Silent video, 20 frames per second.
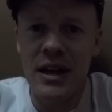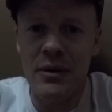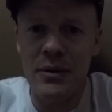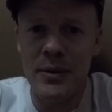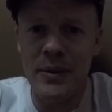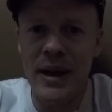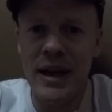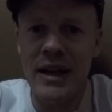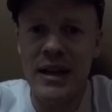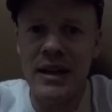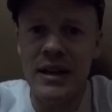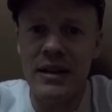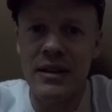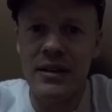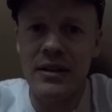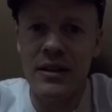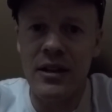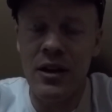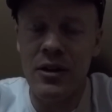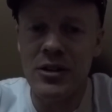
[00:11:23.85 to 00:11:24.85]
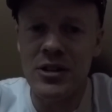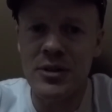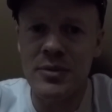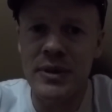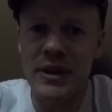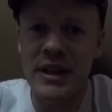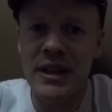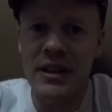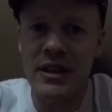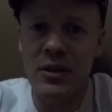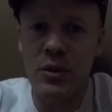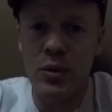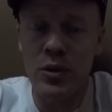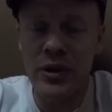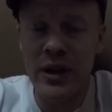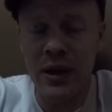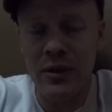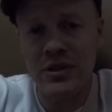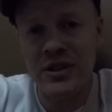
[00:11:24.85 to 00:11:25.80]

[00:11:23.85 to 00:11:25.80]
My mate goes to me, the one that